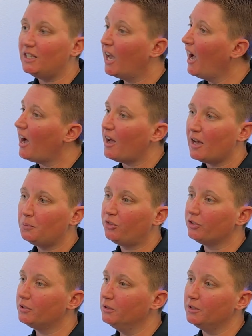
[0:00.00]
Yeah,
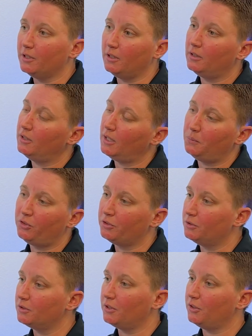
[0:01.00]
absolutely.
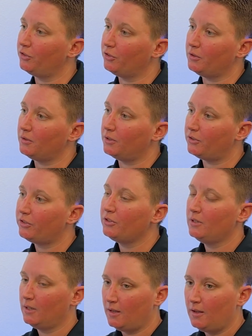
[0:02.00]
Absolutely. So it
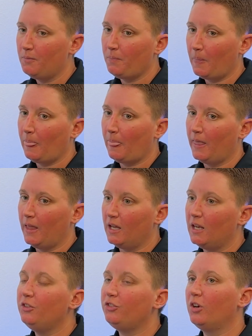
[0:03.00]

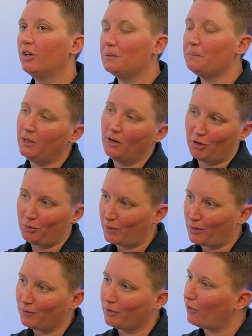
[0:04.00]
has gone beyond what
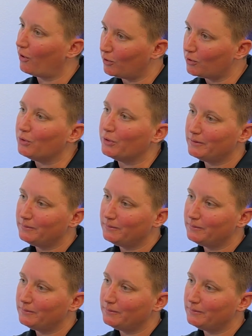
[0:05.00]
I ever thought it could.